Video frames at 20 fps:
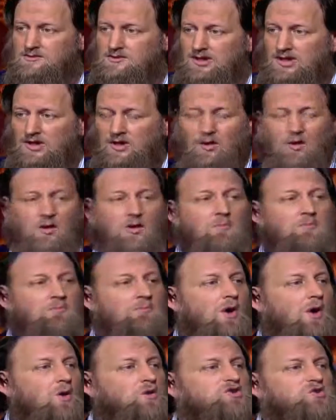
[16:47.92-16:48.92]
you know,
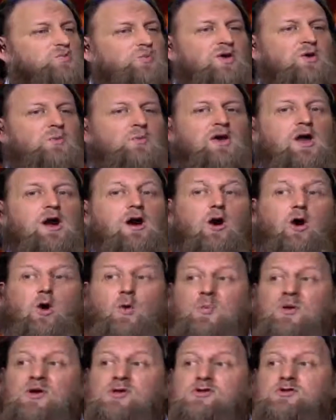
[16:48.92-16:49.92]
most people are open